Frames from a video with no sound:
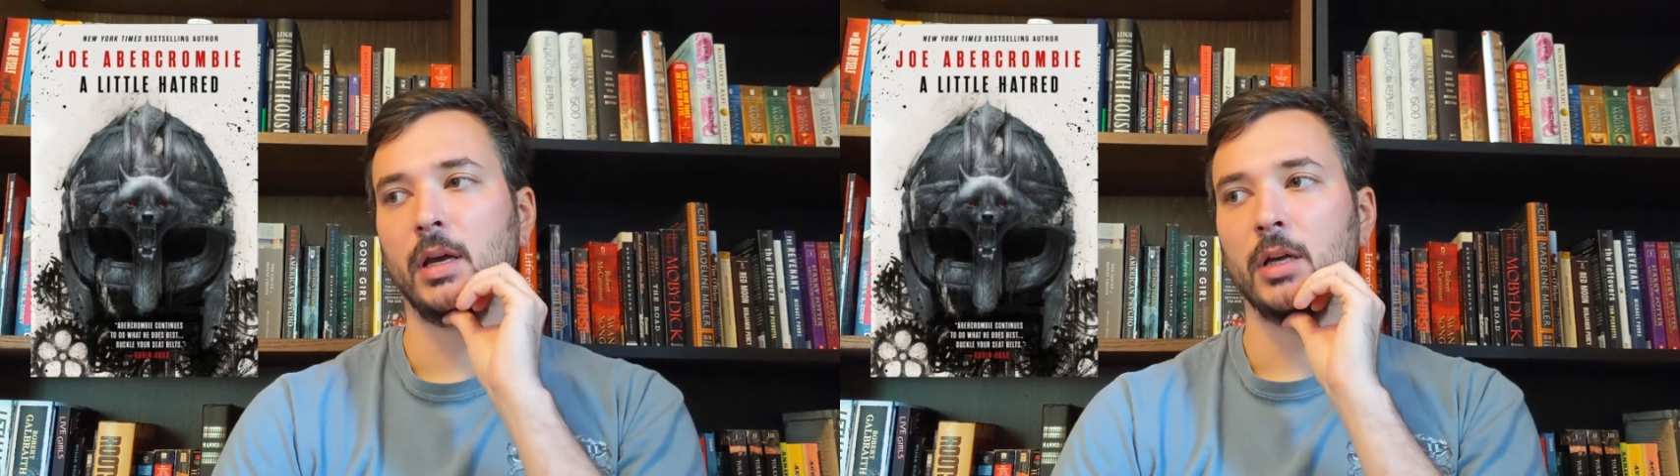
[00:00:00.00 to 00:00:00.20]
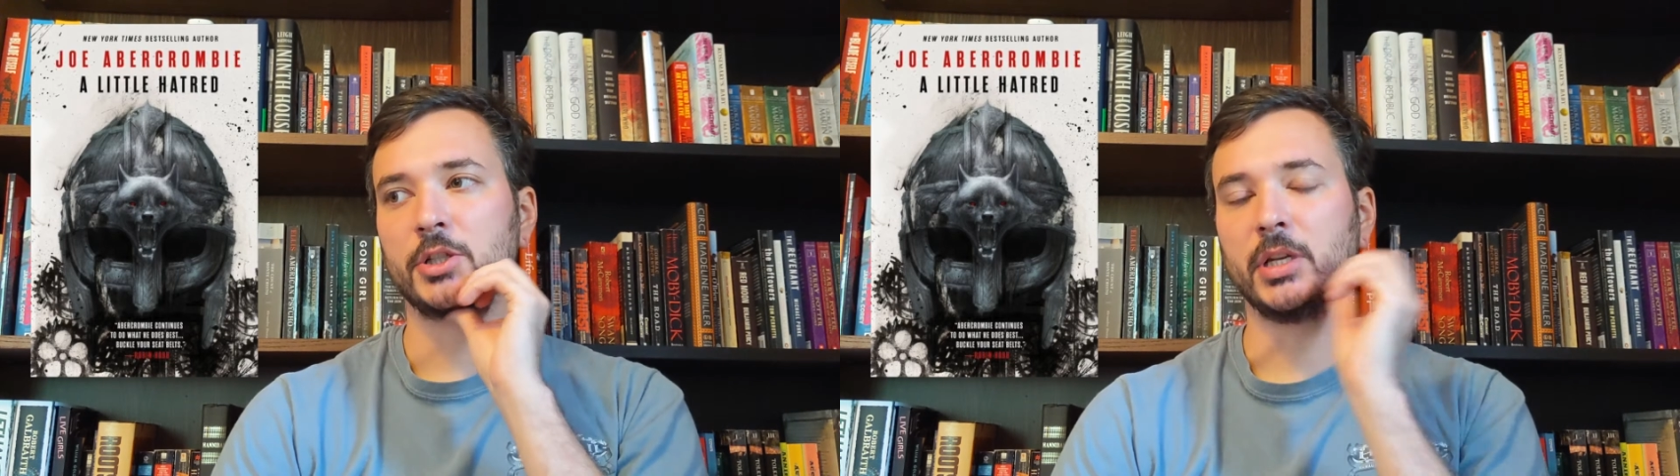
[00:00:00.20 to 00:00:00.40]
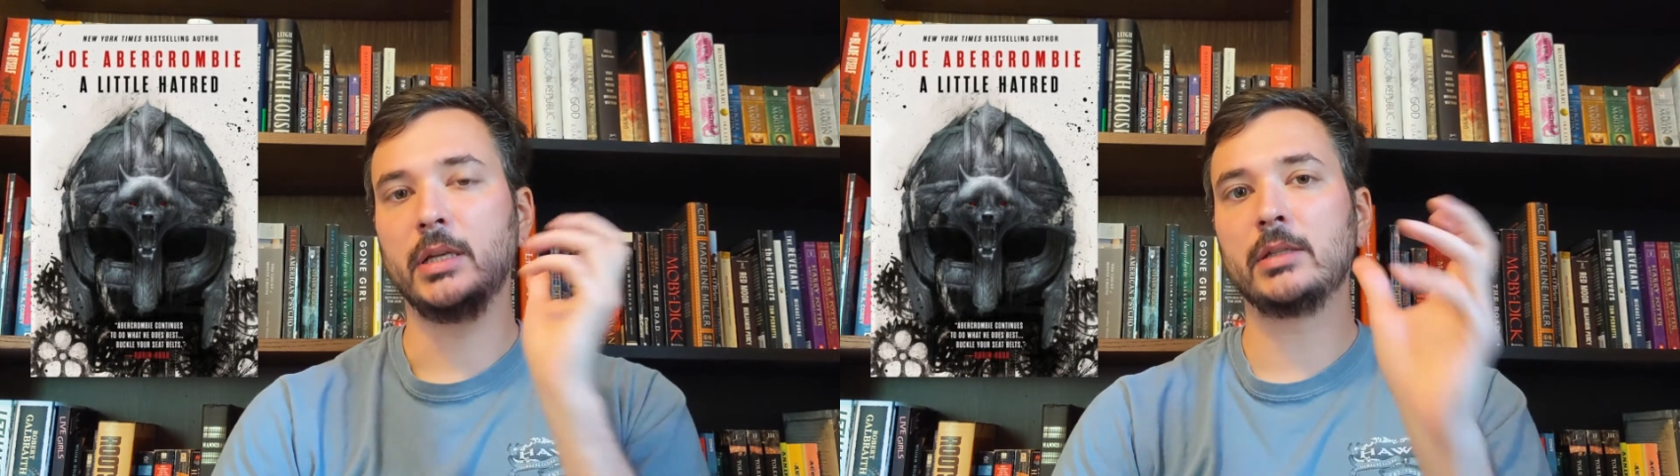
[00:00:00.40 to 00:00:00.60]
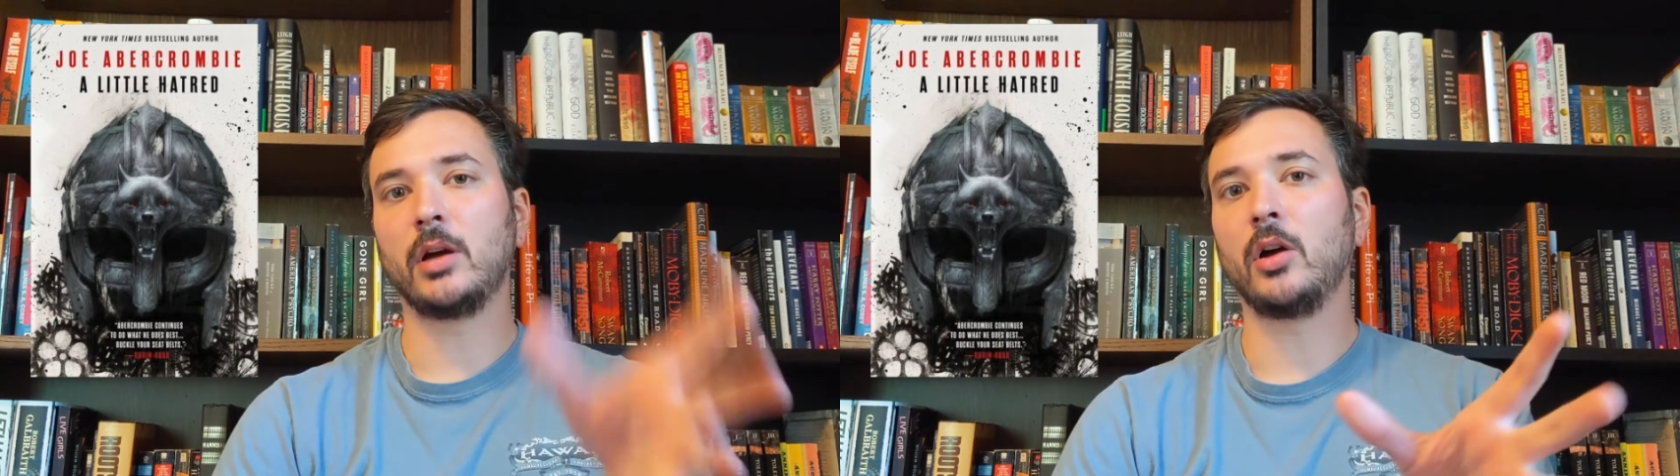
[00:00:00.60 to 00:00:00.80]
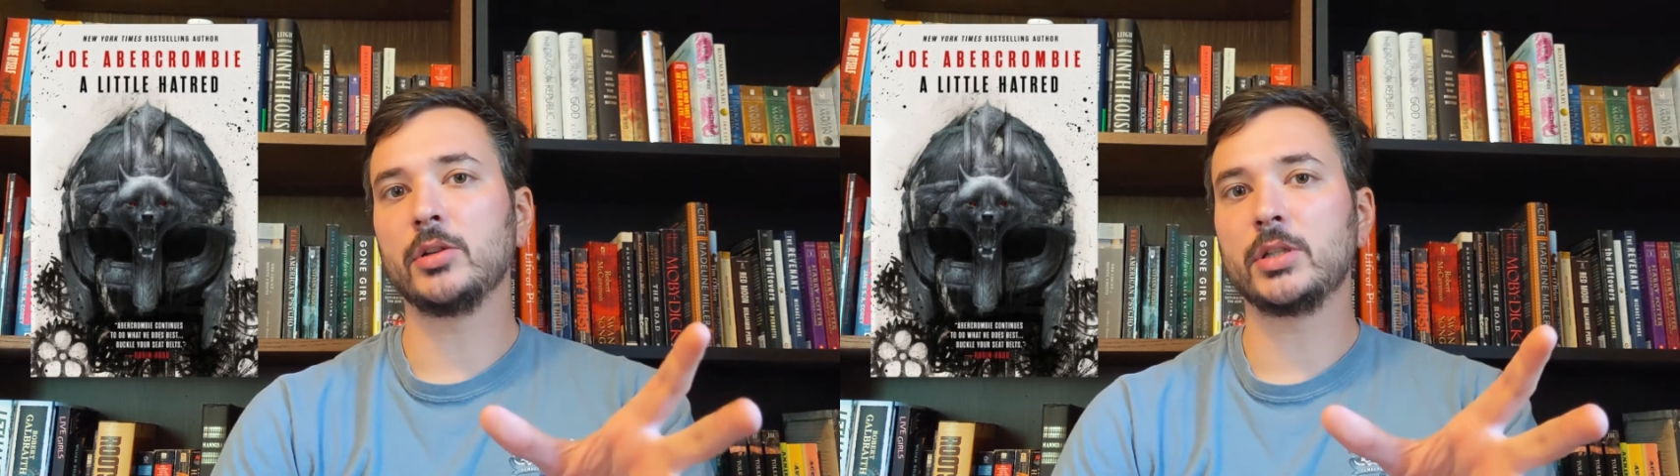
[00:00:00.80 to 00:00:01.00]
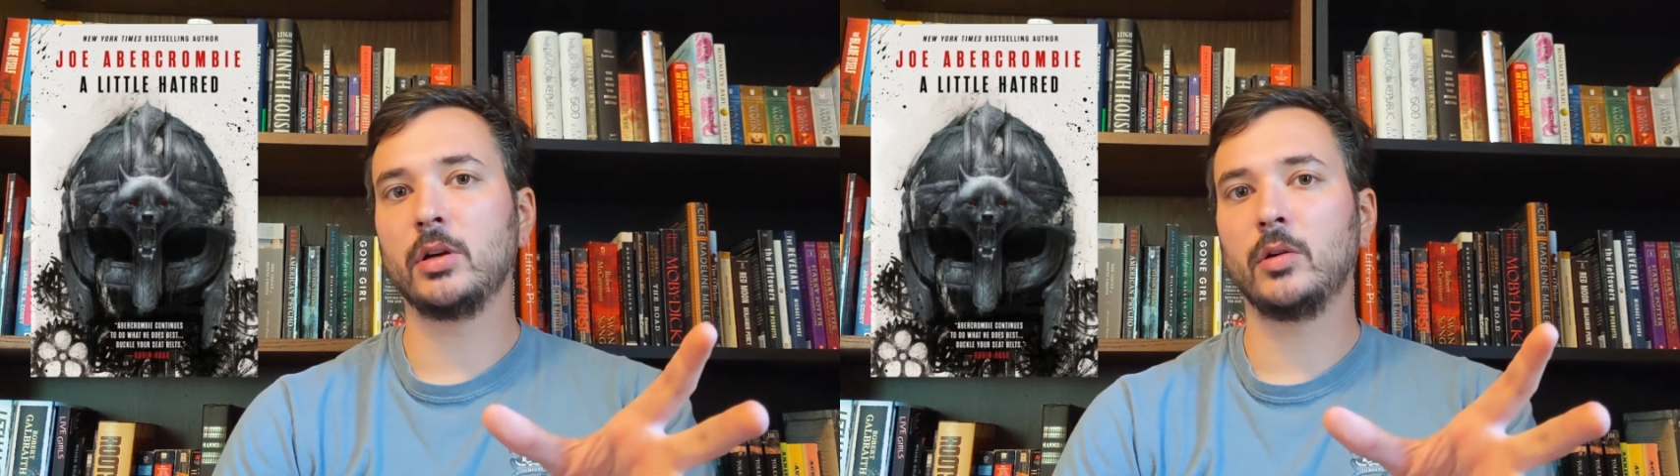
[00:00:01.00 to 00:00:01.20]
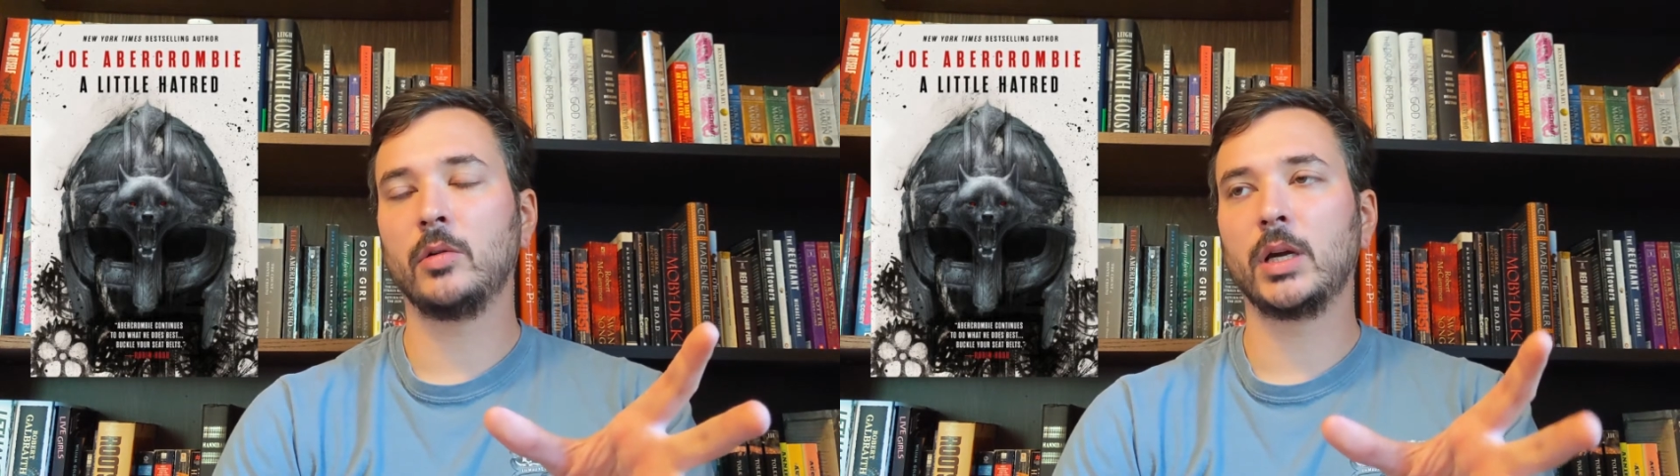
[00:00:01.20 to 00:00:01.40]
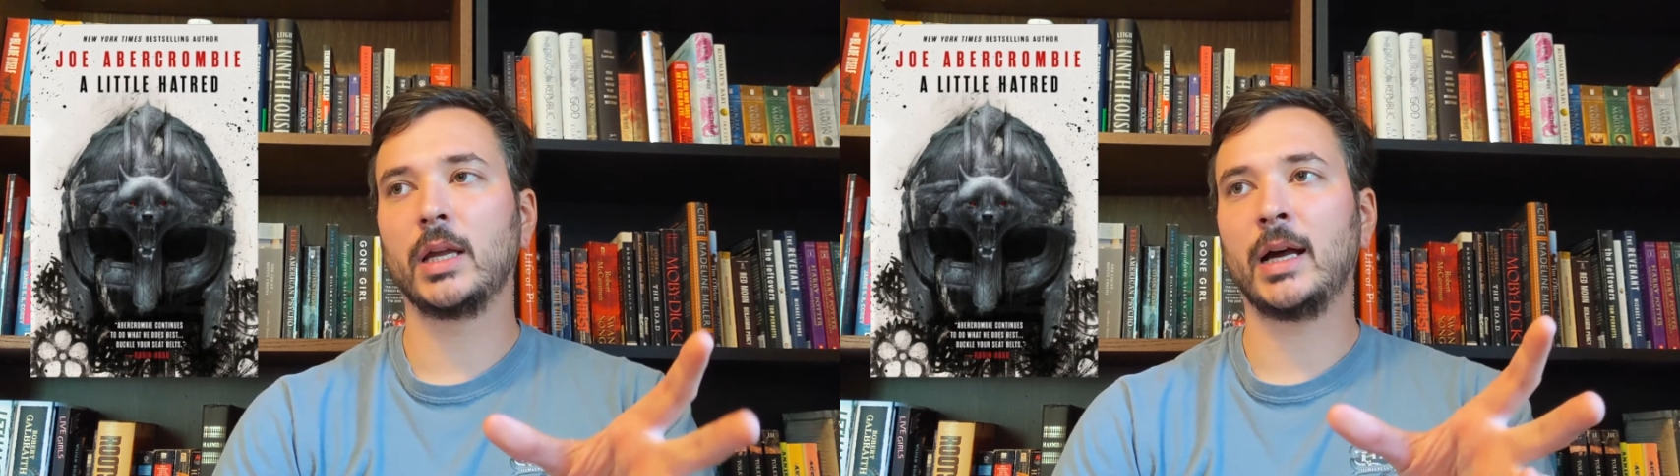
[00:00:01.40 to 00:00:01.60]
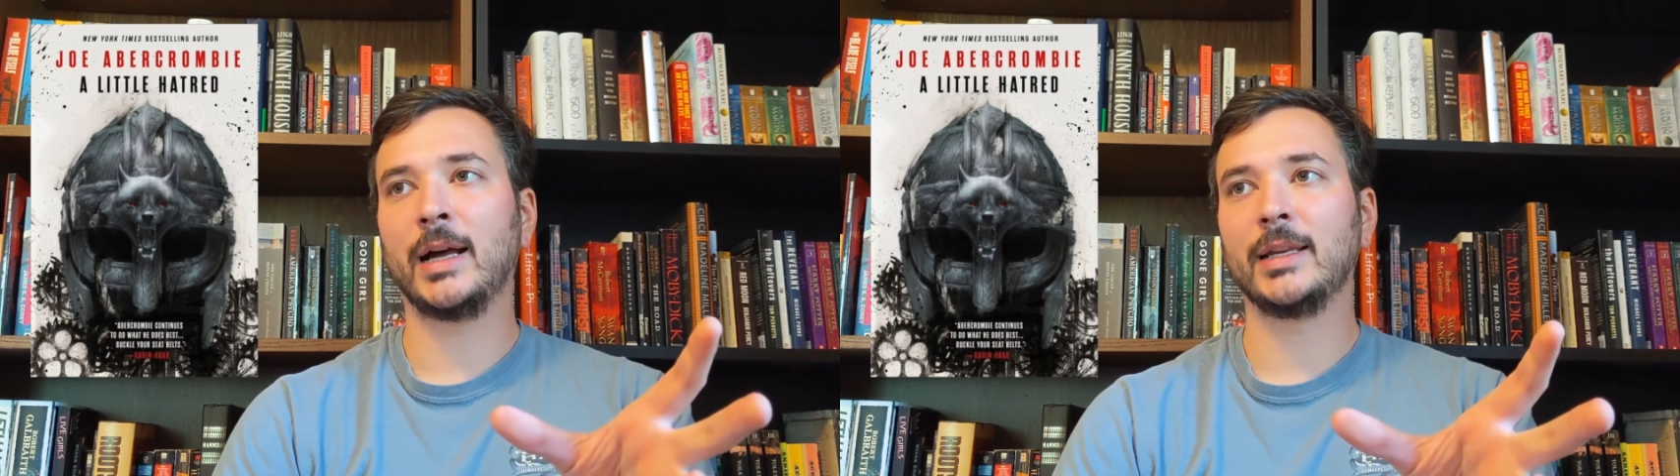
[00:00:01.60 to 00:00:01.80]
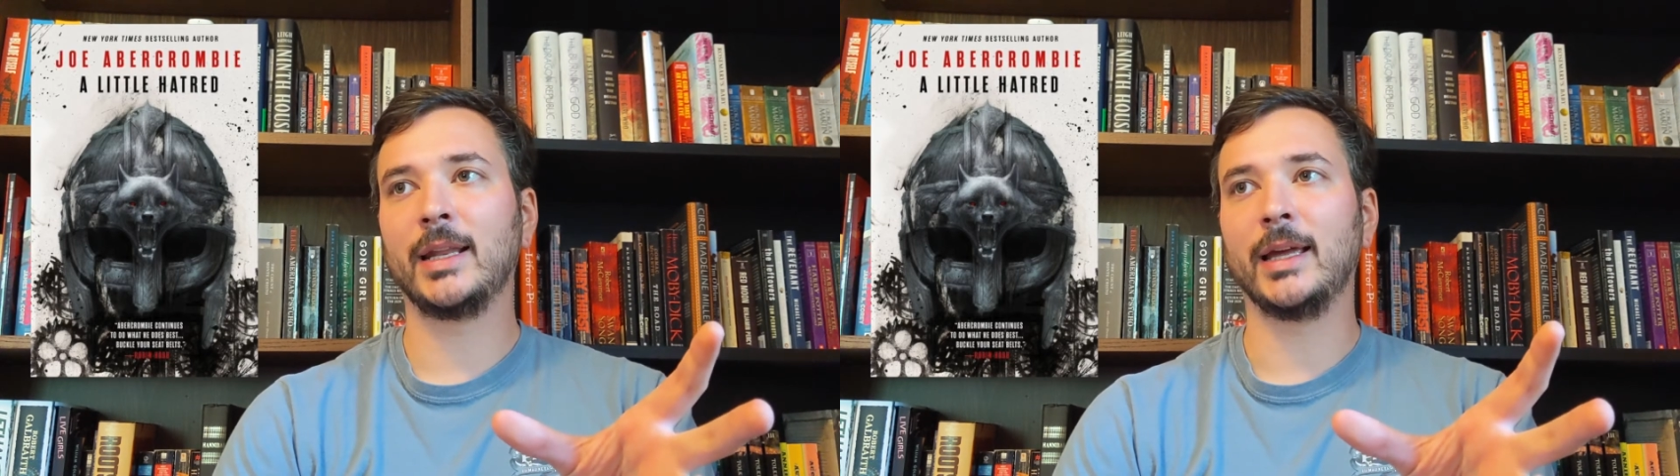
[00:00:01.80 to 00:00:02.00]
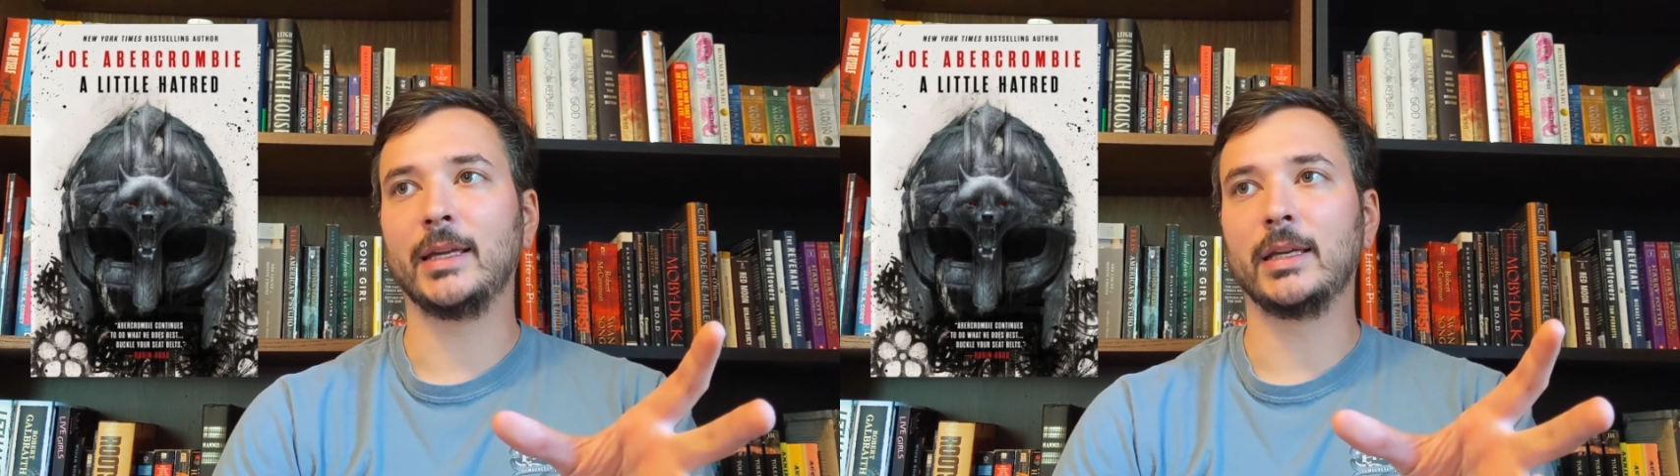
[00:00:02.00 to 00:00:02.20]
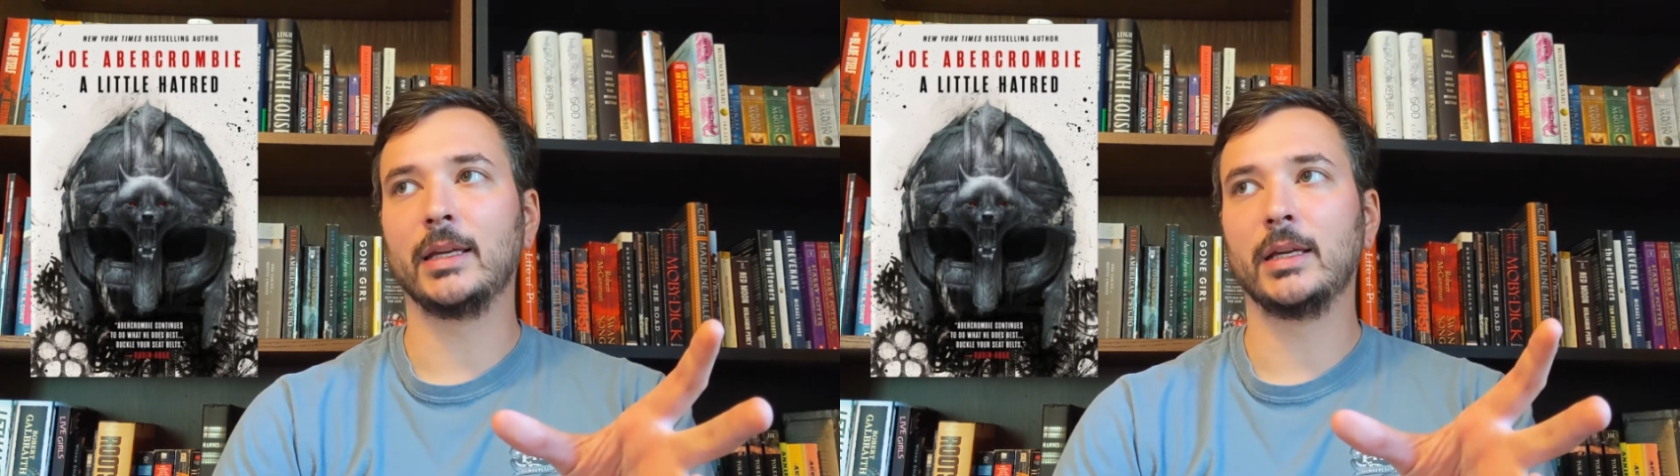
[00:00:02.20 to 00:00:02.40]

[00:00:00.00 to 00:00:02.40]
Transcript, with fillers: She's also got like